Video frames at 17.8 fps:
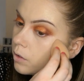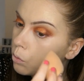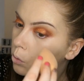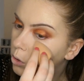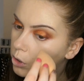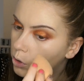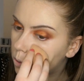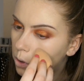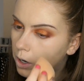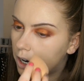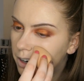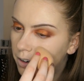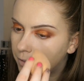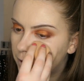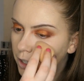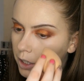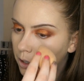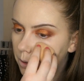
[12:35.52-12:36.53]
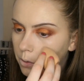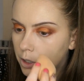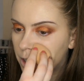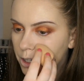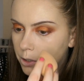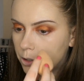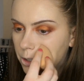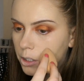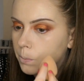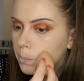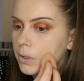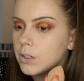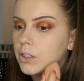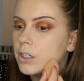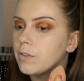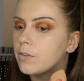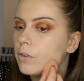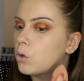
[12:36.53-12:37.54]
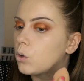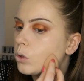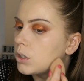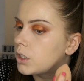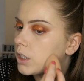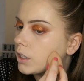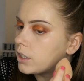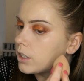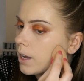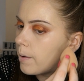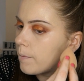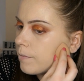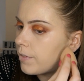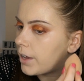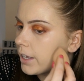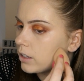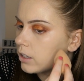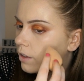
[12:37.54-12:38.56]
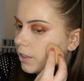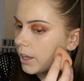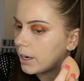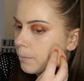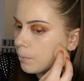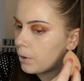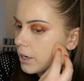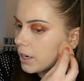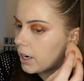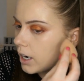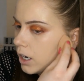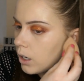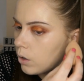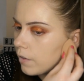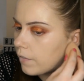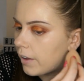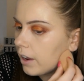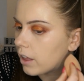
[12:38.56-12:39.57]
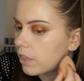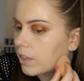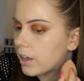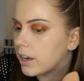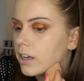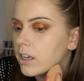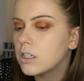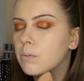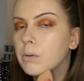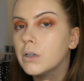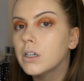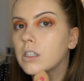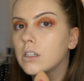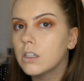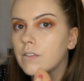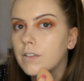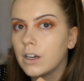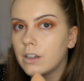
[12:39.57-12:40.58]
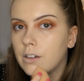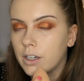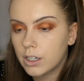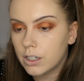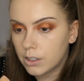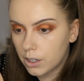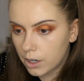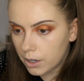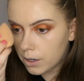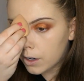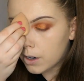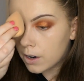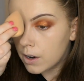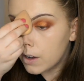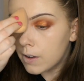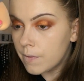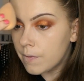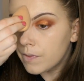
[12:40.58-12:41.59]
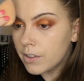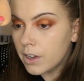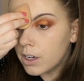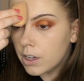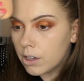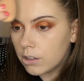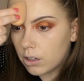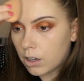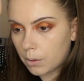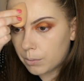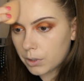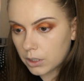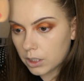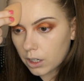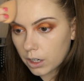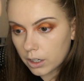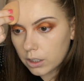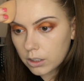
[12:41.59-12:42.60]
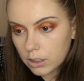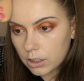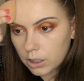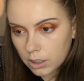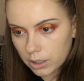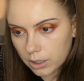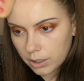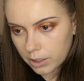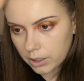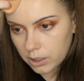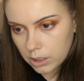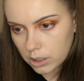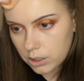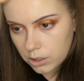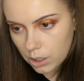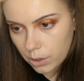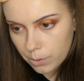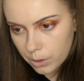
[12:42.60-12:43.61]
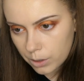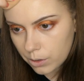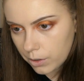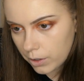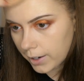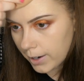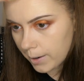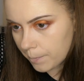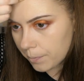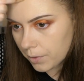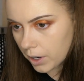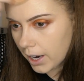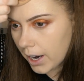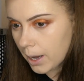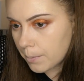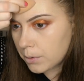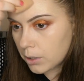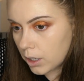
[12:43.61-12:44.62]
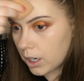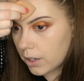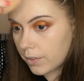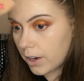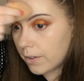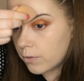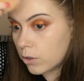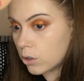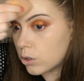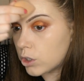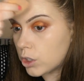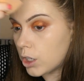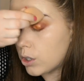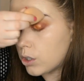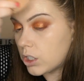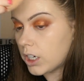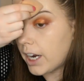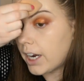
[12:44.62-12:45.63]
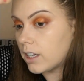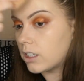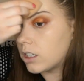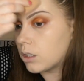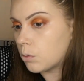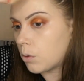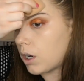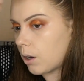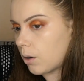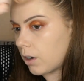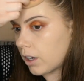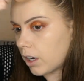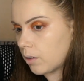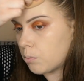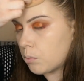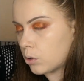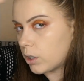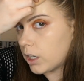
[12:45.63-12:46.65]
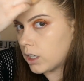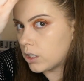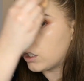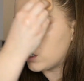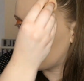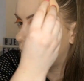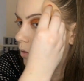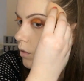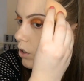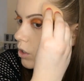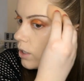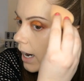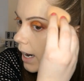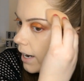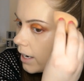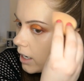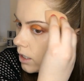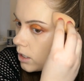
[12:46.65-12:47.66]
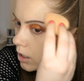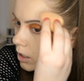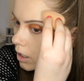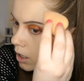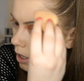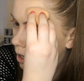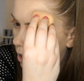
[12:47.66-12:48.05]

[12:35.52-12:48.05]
watched quite a few YouTubers who've also said the same thing, that they break out and they think it's because of the foundation. So I'm just like, oh, so annoying. I absolutely love it. I've got two shades as well. Like, I've bought it in two different shades